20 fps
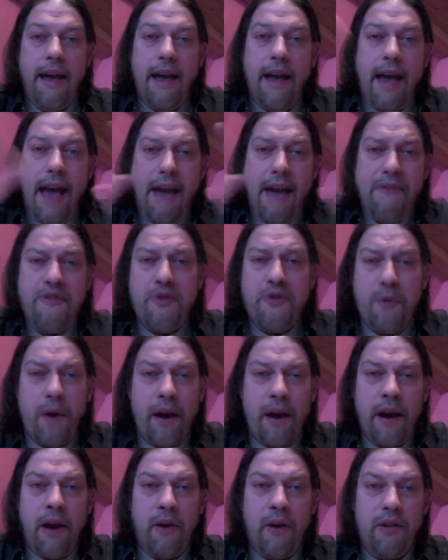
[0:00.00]

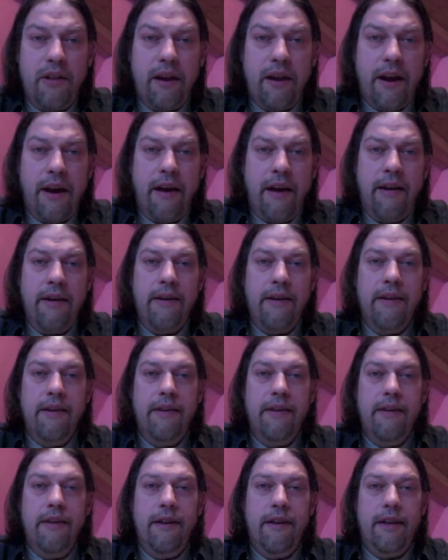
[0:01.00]
Everyone out there,
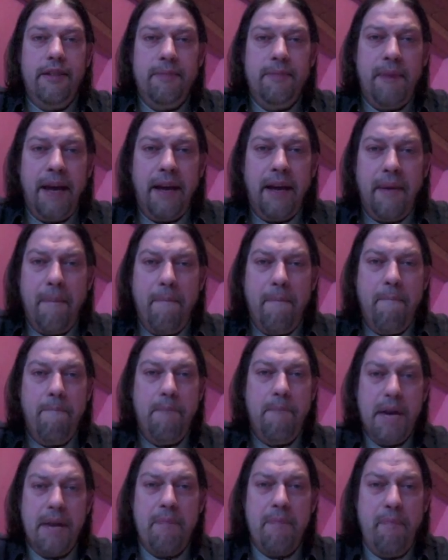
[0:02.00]
let's make a
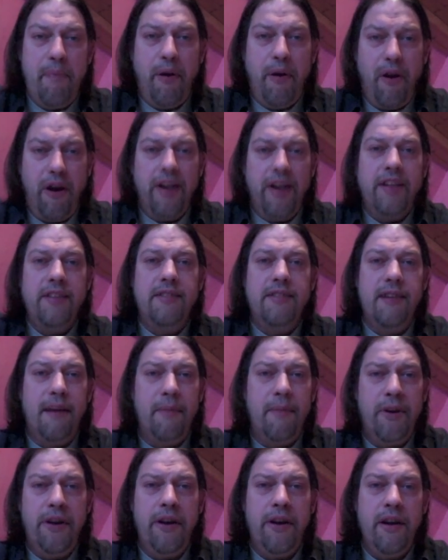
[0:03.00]
big party
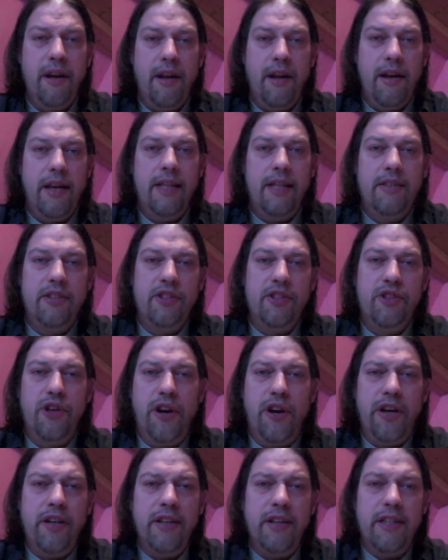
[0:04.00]
summer and let's
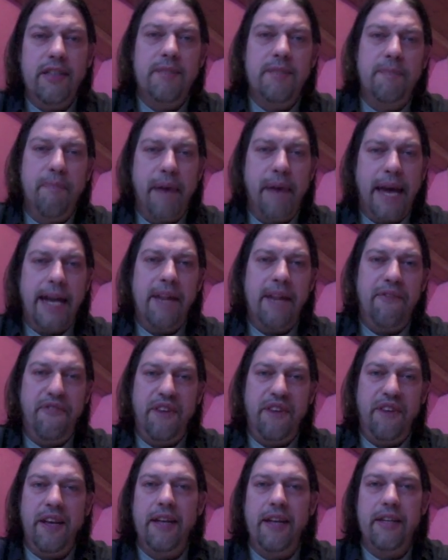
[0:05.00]
turn this
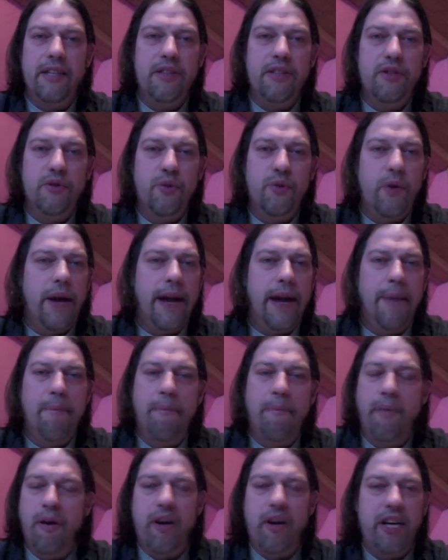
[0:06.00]
battlefield into a
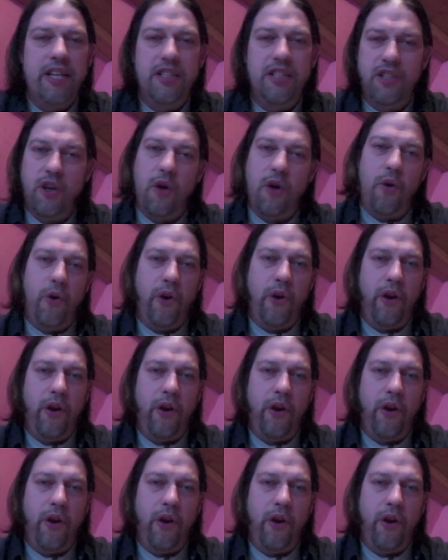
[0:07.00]
party zone.